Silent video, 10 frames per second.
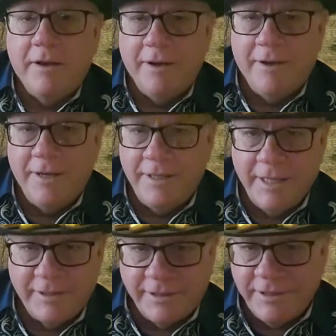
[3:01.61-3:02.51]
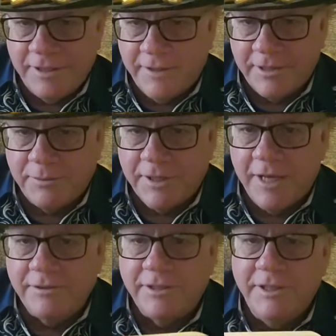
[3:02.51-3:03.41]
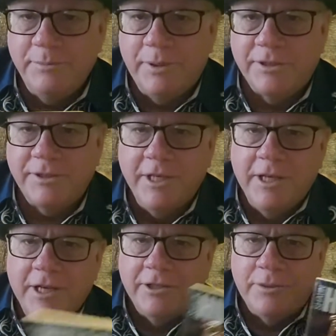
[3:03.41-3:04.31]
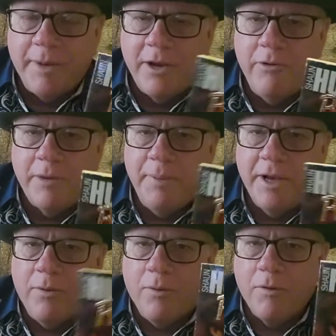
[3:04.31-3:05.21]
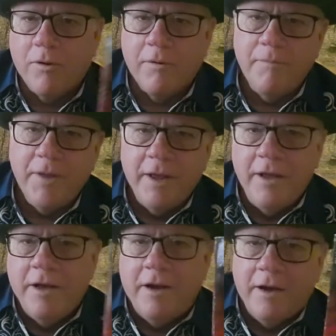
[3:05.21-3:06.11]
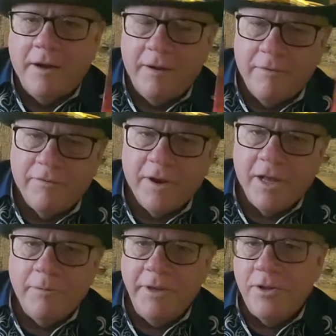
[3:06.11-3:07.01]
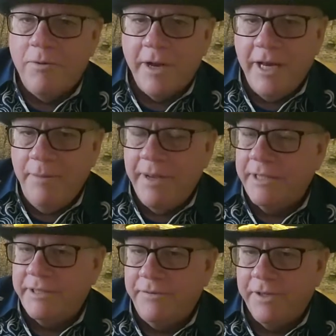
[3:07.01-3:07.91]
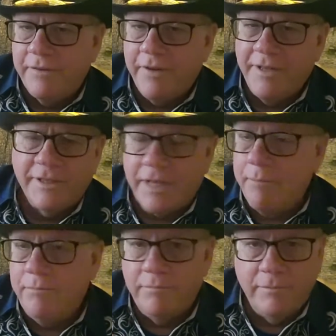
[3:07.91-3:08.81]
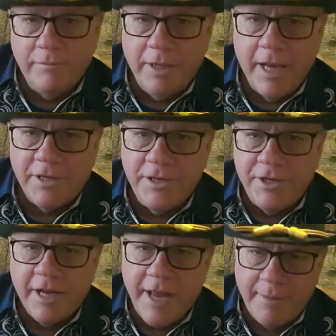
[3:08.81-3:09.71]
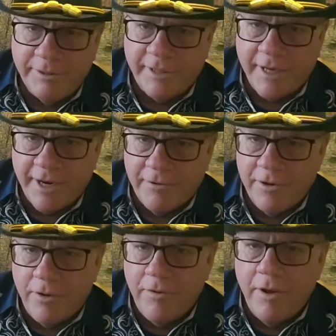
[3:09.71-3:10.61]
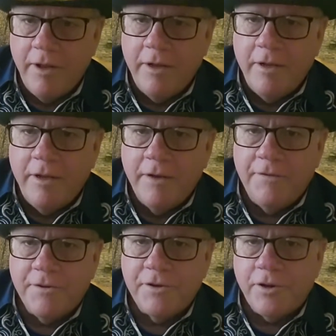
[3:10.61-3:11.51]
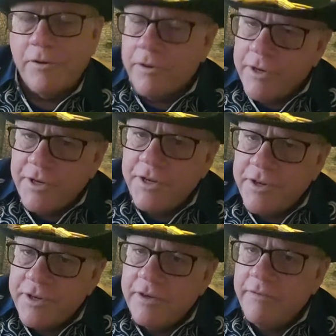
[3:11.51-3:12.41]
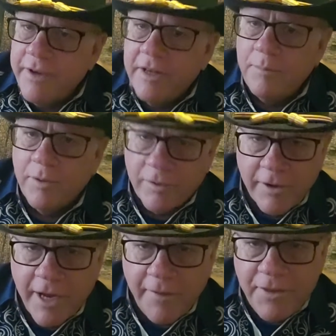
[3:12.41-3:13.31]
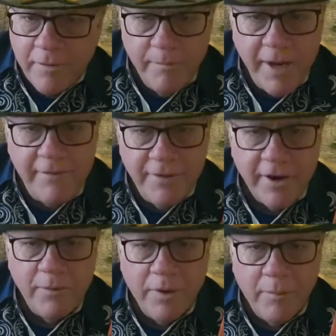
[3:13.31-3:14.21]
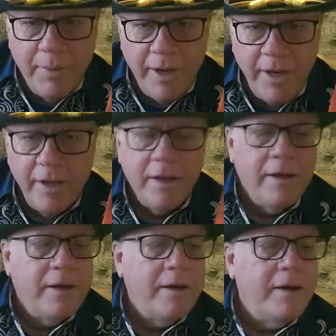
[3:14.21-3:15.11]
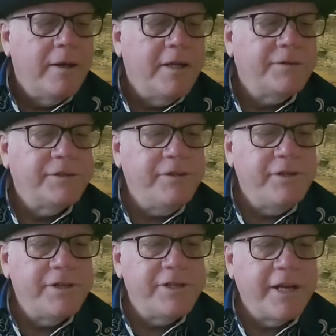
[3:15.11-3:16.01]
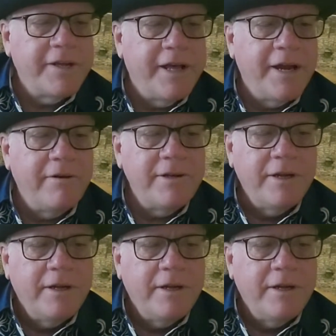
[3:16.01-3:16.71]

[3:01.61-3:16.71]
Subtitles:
And that's what counts in these books. So my quick pick horror for Halloween, go on eBay and see if you can find this. I'm actually check Amazon. I don't know if there's a current edition available or not. There may very well be. And if so, you can check that out.